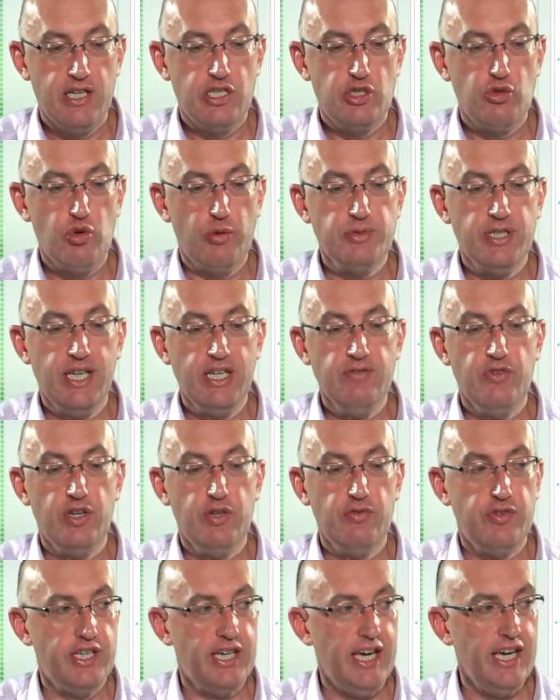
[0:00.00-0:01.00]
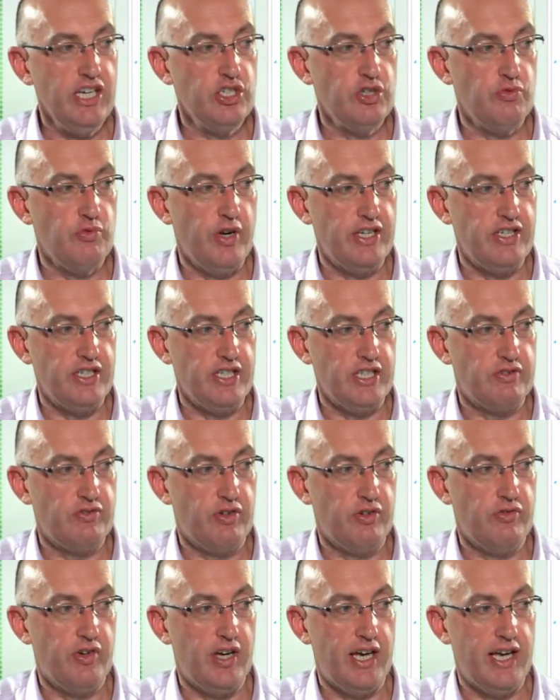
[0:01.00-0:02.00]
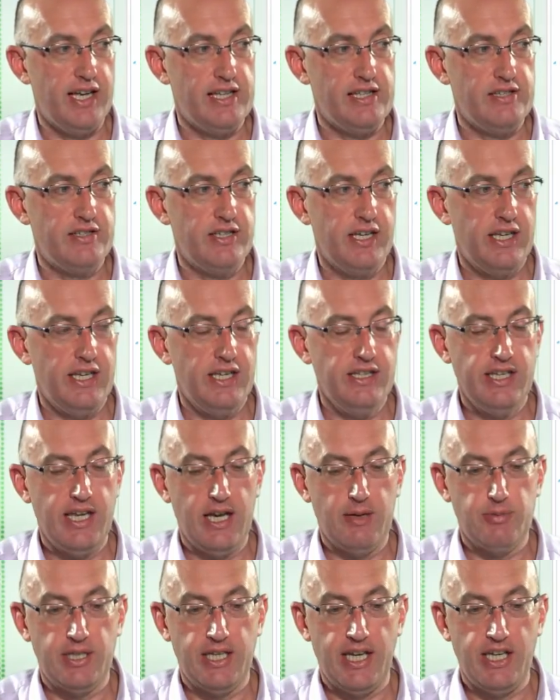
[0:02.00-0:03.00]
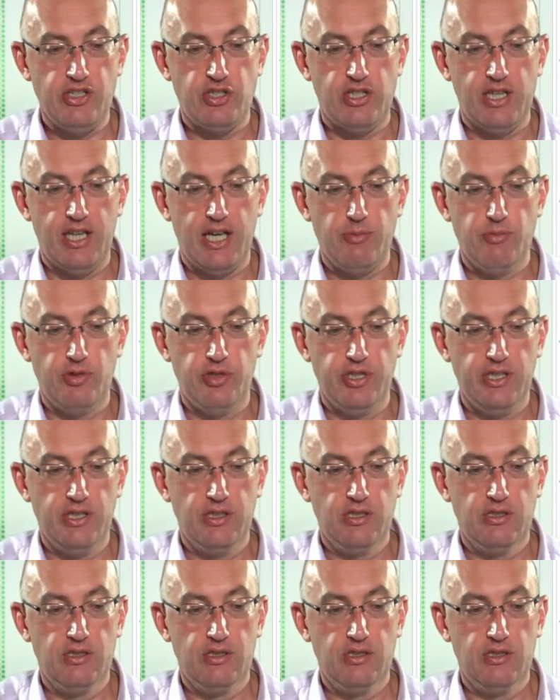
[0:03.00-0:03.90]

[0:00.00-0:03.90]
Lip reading: to obtain verification ratings for files in the application library.